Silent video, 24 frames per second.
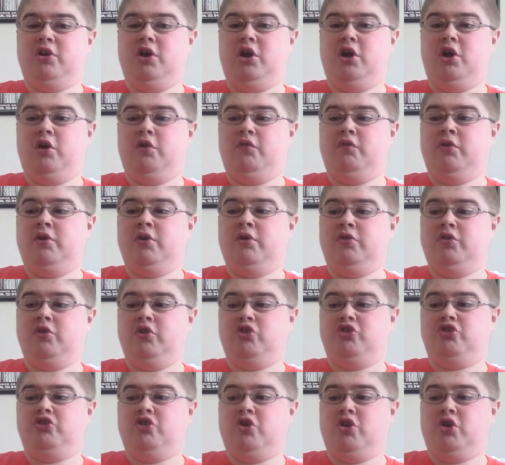of
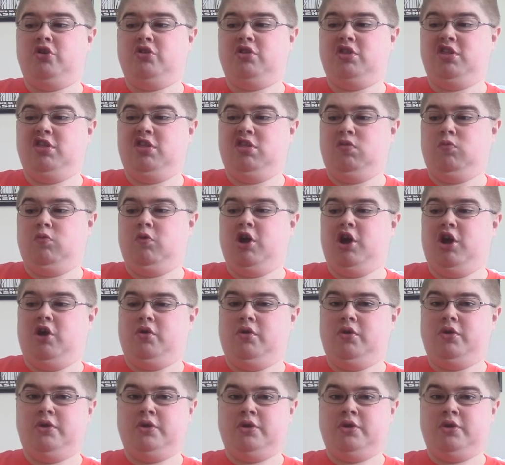their shirts as well.